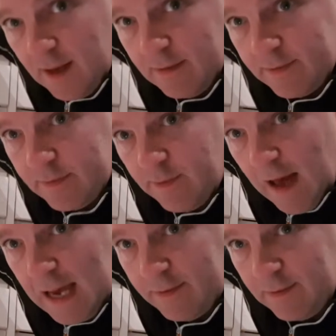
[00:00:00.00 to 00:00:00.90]
of
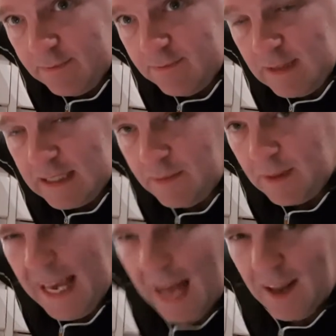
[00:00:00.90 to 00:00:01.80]
a
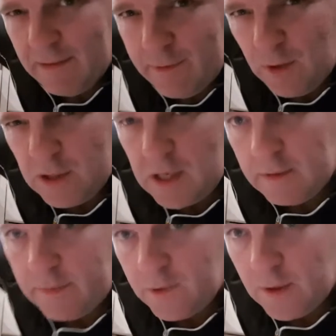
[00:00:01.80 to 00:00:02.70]
gallon, just
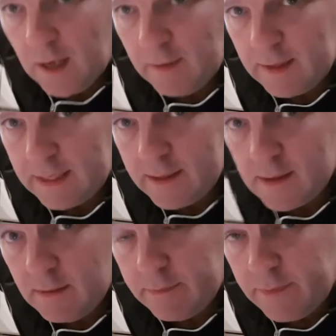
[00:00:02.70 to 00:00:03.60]
over 4.5
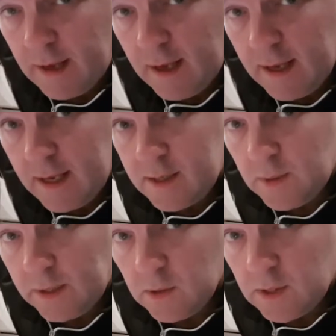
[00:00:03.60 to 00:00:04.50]
litres of
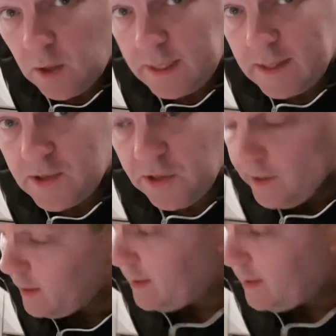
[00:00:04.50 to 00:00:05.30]
Twinkle's Odin Sun.